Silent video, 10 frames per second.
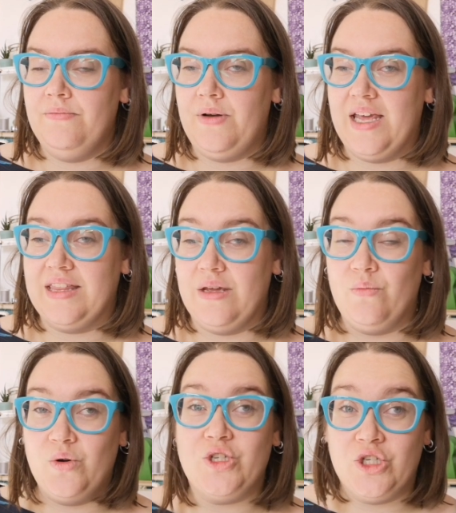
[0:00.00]
like they
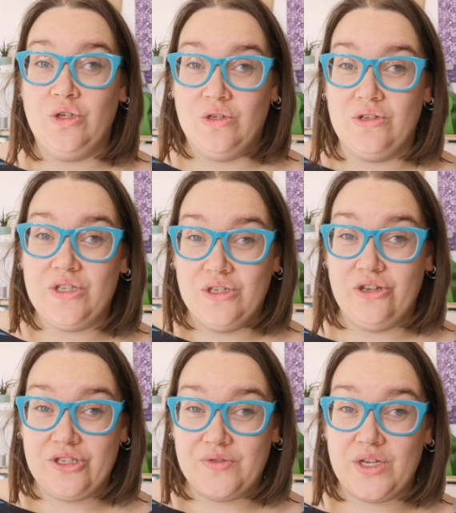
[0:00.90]
want to do lots and
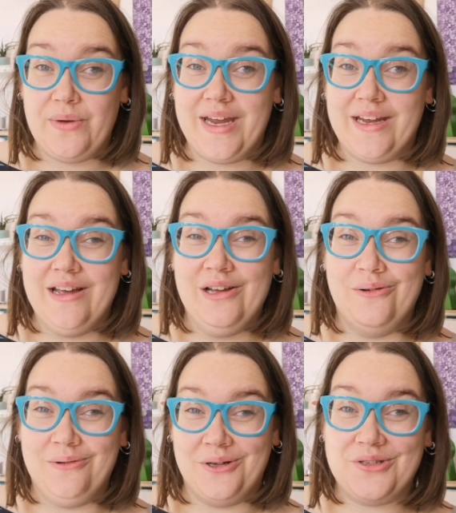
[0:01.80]
lots of sewing
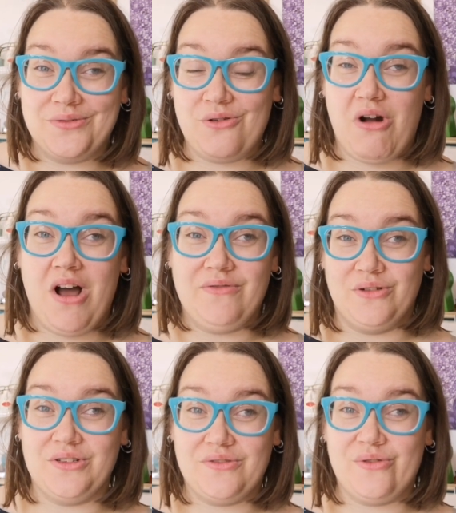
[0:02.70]
or lots of craft or
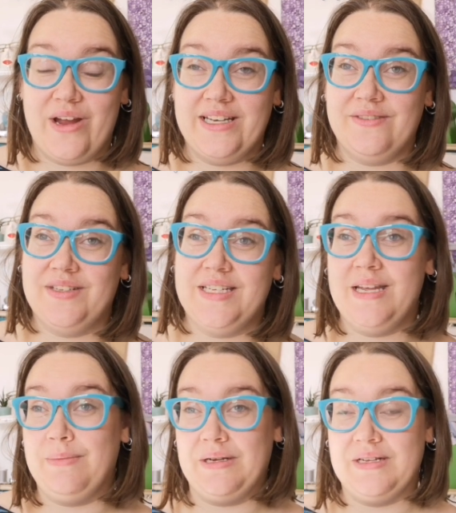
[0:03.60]
lots of
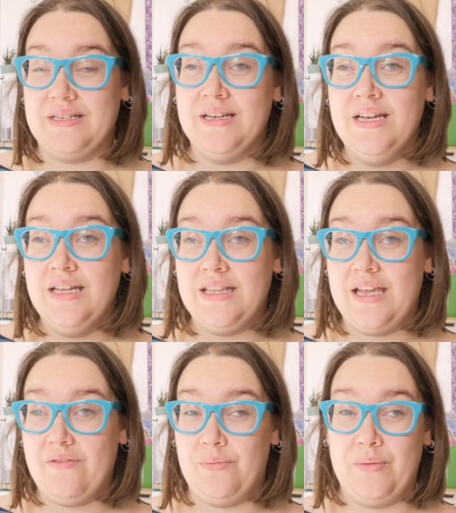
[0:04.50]
creativity because they
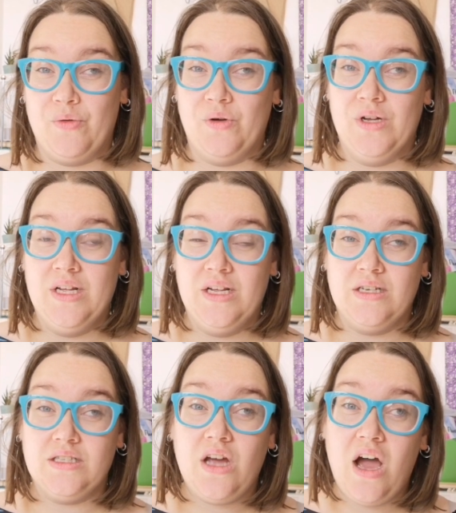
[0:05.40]
have a bit more
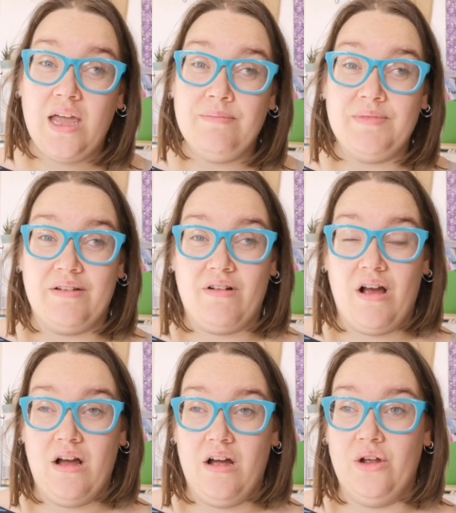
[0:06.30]
time, they're at
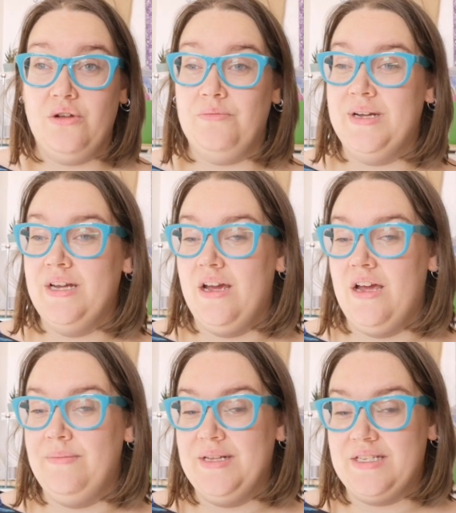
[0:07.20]
home.
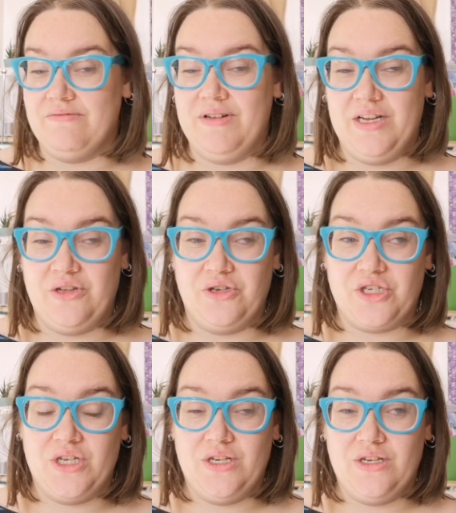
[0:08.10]
It's a really good